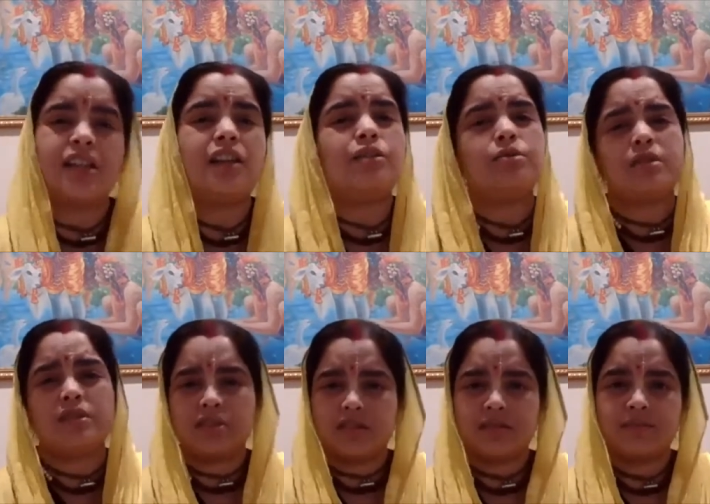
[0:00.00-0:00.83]
still
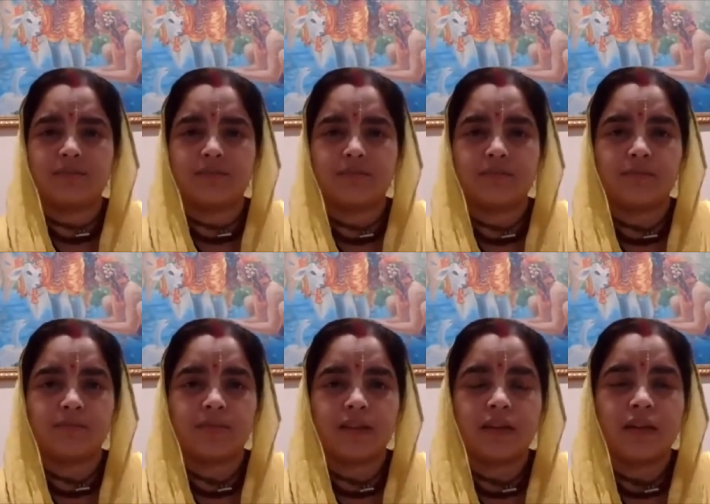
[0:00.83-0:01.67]
loses
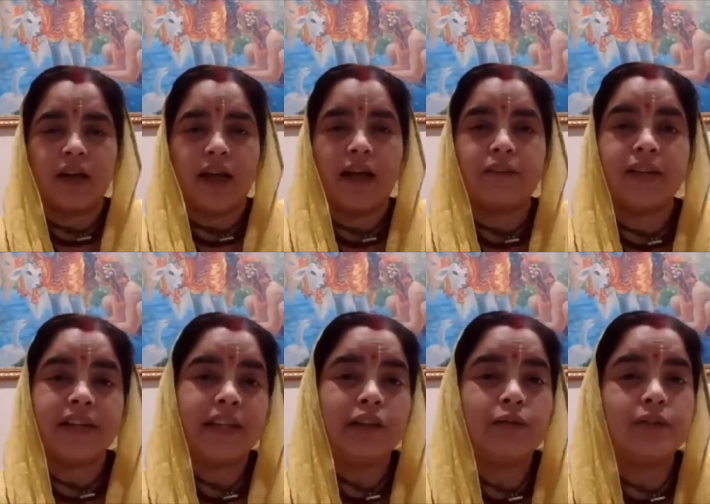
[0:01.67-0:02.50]
and when
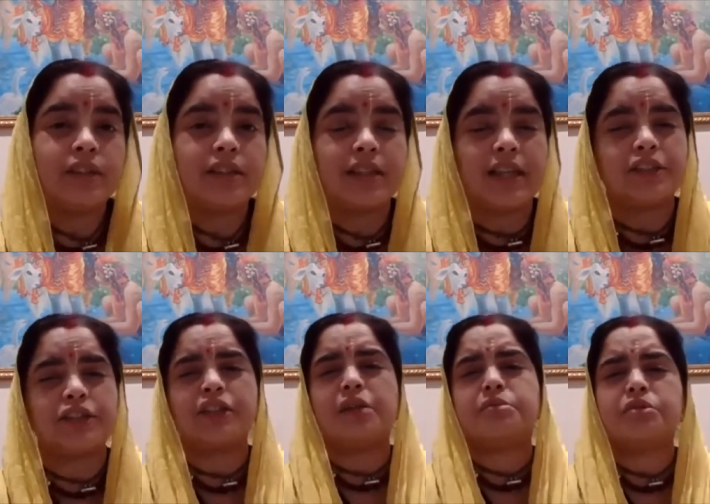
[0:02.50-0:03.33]
he loses, then
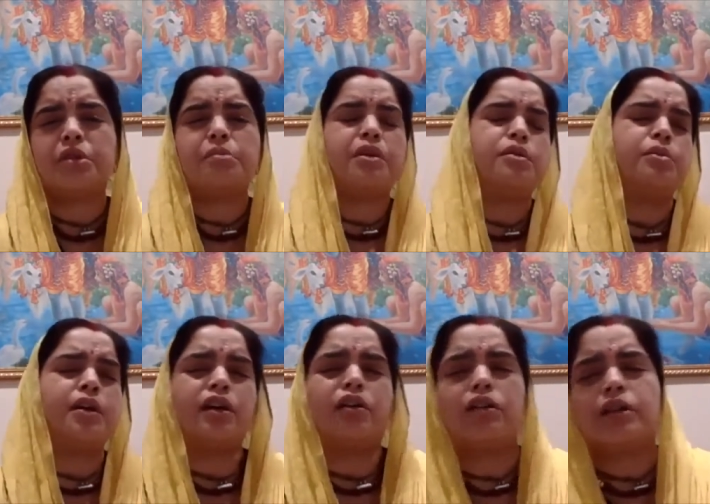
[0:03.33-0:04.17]
Sridham, Sridham, Madhu
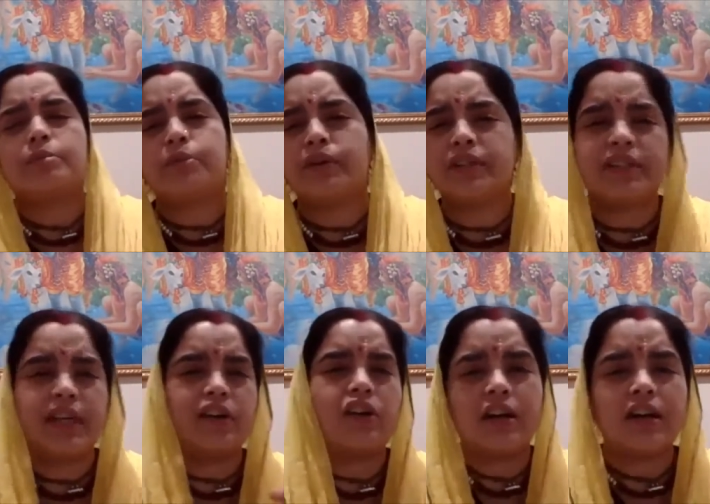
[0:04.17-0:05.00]
Mangal, all the boys,
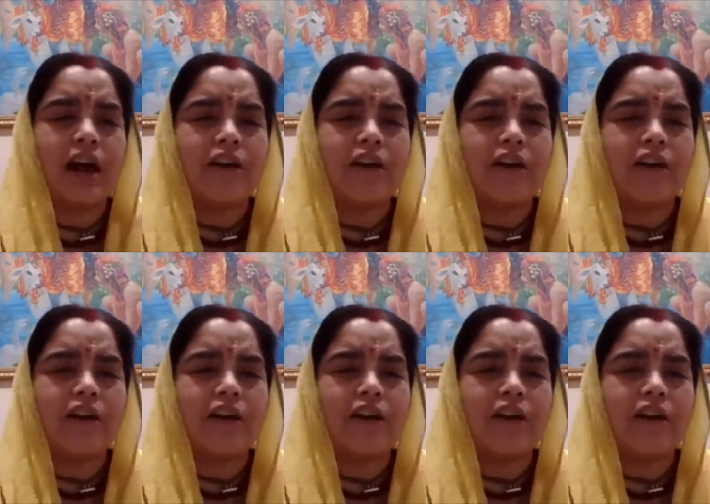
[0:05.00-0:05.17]
they're all